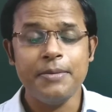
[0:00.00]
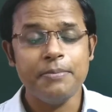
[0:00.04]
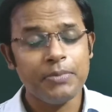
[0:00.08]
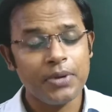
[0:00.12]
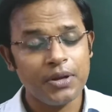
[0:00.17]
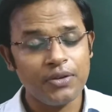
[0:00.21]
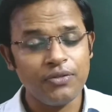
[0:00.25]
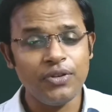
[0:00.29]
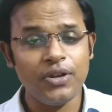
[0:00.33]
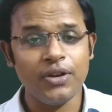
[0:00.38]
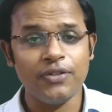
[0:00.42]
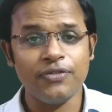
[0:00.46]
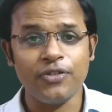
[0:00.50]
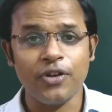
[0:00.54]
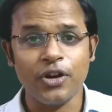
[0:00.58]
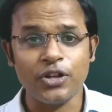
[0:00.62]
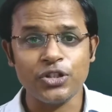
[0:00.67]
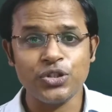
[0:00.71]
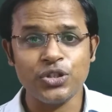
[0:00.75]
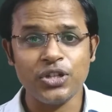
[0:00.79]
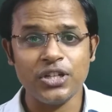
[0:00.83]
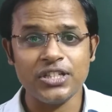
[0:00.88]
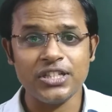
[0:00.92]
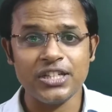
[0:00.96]
But we are
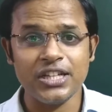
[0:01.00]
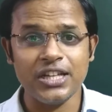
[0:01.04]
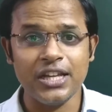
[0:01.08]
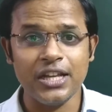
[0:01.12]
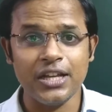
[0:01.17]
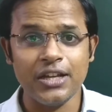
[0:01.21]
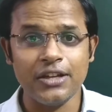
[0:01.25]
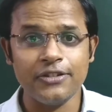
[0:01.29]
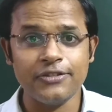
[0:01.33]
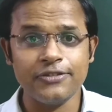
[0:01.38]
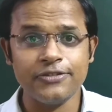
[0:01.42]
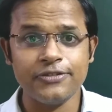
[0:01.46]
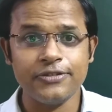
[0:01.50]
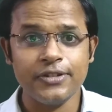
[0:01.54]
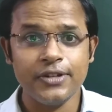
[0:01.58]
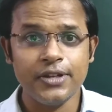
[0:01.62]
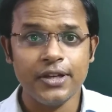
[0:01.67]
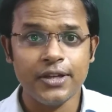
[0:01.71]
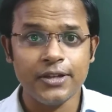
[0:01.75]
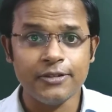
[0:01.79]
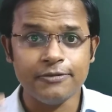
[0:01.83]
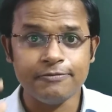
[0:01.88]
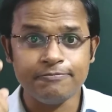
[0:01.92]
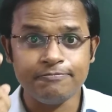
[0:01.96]
fortunate enough,
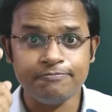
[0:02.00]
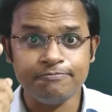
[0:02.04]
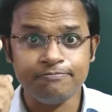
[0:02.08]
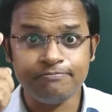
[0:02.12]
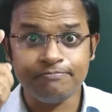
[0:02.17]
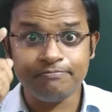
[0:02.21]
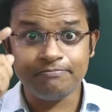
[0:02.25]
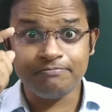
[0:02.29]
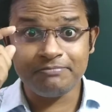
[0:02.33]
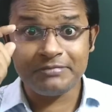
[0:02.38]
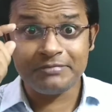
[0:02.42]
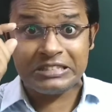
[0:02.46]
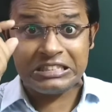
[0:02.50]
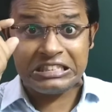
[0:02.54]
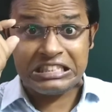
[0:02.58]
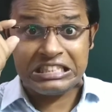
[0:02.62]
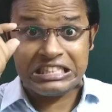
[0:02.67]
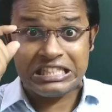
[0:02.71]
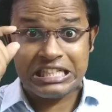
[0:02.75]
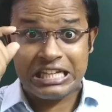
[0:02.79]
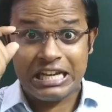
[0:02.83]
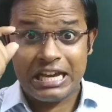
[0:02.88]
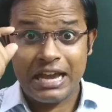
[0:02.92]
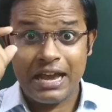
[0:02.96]

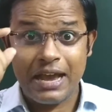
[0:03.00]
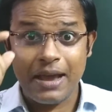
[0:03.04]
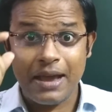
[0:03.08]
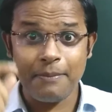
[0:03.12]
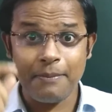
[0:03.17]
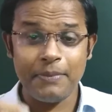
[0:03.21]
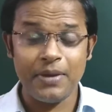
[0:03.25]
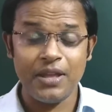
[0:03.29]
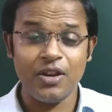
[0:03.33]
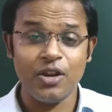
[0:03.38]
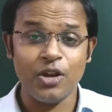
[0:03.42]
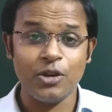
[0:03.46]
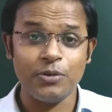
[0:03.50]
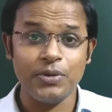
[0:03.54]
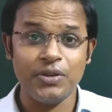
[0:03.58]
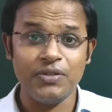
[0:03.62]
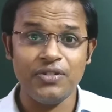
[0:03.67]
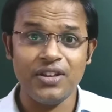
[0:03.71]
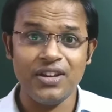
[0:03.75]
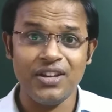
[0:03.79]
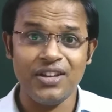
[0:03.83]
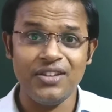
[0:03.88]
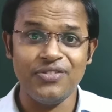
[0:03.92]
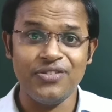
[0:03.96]
may not be
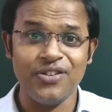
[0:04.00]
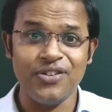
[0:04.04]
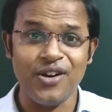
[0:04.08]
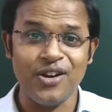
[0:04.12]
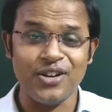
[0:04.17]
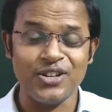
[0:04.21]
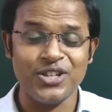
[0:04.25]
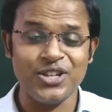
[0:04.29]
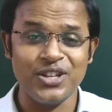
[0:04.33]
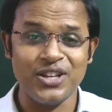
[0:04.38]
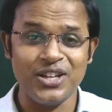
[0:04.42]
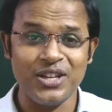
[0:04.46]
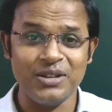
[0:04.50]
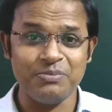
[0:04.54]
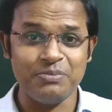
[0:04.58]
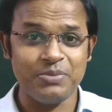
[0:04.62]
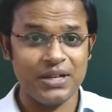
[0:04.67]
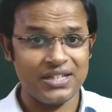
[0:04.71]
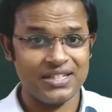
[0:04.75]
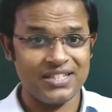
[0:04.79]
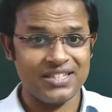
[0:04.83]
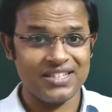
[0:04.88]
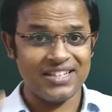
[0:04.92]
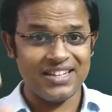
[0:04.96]
very fortunate,
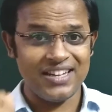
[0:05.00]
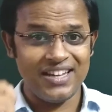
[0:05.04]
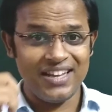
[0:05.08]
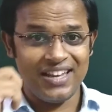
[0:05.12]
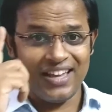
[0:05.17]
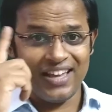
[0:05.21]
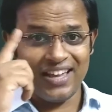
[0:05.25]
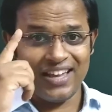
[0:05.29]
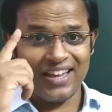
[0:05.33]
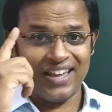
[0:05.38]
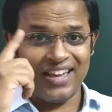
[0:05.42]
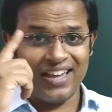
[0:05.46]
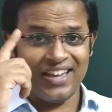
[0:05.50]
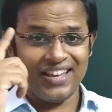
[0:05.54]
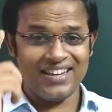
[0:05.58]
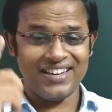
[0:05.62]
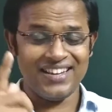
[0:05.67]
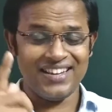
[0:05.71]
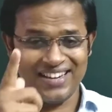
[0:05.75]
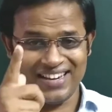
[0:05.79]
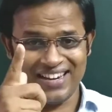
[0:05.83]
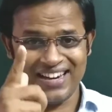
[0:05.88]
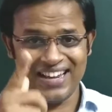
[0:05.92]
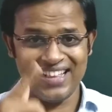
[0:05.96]
but
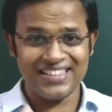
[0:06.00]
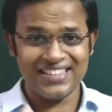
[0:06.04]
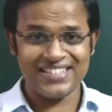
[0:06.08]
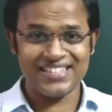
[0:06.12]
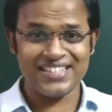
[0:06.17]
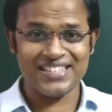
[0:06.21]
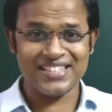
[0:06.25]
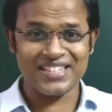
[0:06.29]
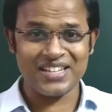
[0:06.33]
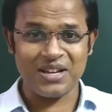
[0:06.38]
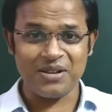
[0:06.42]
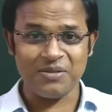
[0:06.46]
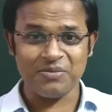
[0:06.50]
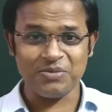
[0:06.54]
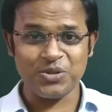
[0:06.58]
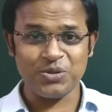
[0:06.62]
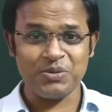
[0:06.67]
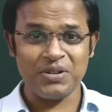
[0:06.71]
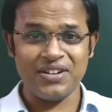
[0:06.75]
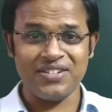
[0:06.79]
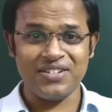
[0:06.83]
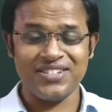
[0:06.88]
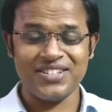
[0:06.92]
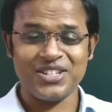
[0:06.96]
again, lenses come to
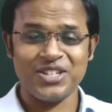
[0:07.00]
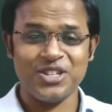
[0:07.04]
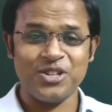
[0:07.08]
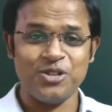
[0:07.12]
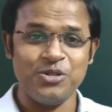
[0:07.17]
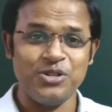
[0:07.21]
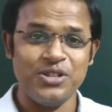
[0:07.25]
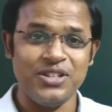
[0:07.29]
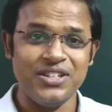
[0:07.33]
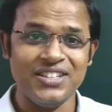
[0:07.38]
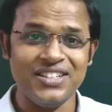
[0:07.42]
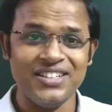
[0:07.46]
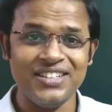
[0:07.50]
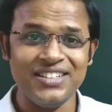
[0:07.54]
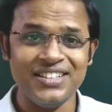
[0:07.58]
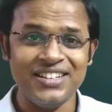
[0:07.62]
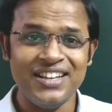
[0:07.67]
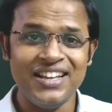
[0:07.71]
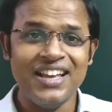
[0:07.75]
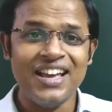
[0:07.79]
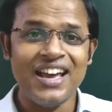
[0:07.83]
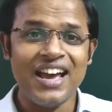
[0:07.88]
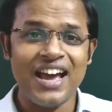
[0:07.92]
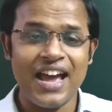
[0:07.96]
my rescue
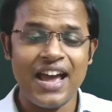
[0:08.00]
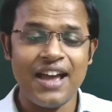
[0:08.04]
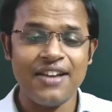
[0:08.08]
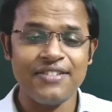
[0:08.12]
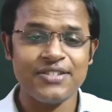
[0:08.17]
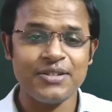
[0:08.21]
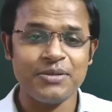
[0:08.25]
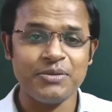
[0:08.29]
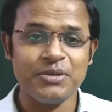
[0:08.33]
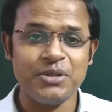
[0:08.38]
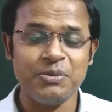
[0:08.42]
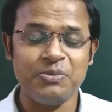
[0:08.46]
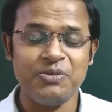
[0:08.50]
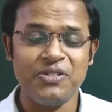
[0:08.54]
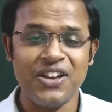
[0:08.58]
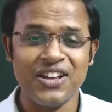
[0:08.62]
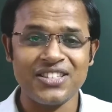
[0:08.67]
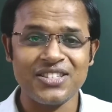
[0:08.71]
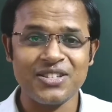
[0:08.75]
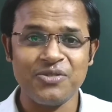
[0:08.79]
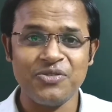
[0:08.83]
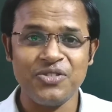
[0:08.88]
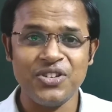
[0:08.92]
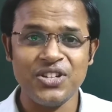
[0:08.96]
here. I have some
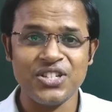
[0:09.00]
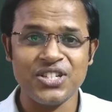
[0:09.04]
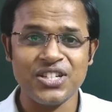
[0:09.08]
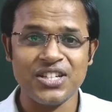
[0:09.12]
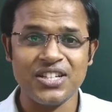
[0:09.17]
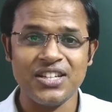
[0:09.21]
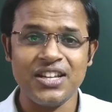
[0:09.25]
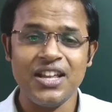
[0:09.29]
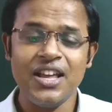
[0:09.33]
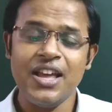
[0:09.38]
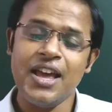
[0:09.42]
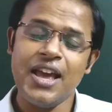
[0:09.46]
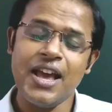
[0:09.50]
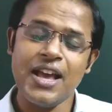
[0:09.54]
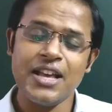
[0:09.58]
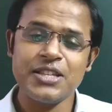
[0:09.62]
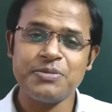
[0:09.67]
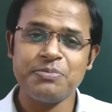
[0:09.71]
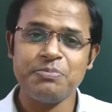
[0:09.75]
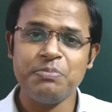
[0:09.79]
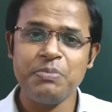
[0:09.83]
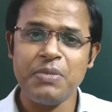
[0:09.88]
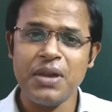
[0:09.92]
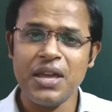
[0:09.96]
defects of vision,
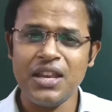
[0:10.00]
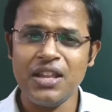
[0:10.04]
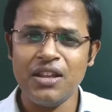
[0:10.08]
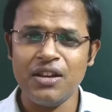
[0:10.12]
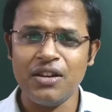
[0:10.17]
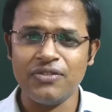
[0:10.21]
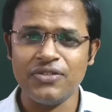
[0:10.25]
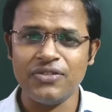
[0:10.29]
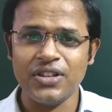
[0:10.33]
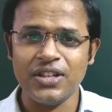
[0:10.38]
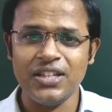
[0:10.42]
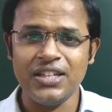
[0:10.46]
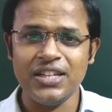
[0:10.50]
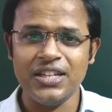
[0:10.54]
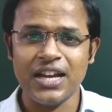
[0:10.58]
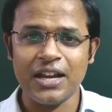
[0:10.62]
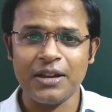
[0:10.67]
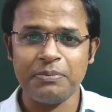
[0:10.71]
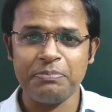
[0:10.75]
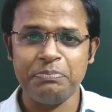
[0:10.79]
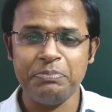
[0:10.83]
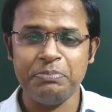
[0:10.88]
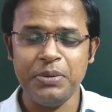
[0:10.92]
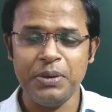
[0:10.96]
as many of the
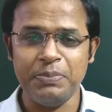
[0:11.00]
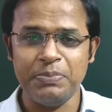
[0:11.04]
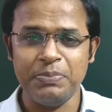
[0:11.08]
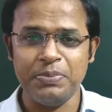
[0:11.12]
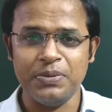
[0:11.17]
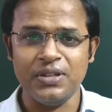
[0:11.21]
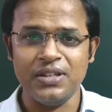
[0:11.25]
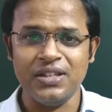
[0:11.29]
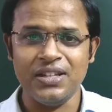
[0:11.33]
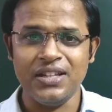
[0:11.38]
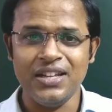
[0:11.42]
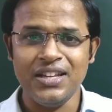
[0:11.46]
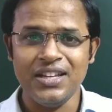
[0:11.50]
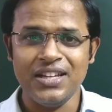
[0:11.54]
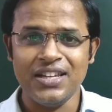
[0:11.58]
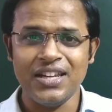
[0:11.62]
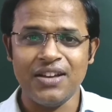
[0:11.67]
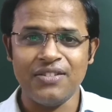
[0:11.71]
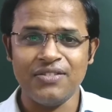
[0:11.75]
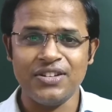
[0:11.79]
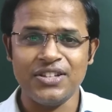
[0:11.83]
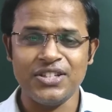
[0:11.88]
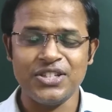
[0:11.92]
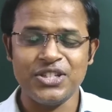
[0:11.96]
young people
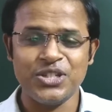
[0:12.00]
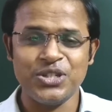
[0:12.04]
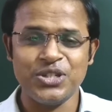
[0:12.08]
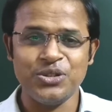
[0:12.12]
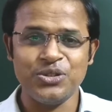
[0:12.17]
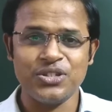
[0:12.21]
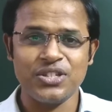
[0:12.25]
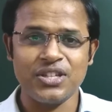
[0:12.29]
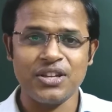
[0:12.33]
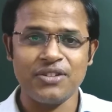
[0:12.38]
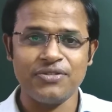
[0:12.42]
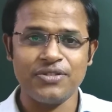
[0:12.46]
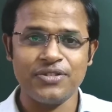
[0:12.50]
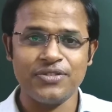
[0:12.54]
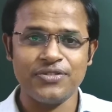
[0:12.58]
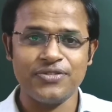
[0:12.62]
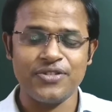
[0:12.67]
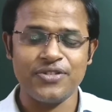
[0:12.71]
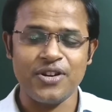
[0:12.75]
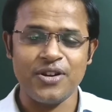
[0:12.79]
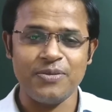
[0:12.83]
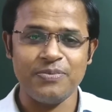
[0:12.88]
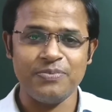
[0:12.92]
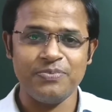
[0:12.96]
nowadays do suffer
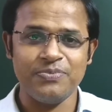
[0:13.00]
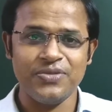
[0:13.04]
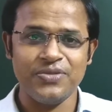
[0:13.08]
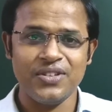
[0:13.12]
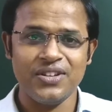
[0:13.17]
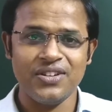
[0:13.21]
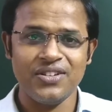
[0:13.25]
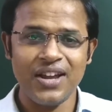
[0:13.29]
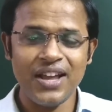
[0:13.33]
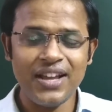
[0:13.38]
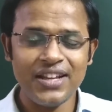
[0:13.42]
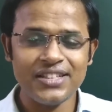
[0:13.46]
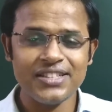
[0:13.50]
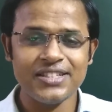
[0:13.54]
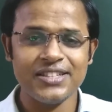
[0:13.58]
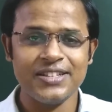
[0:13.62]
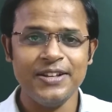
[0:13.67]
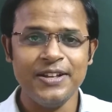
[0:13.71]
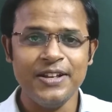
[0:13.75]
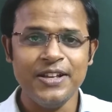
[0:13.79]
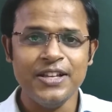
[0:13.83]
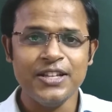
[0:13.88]
from, right?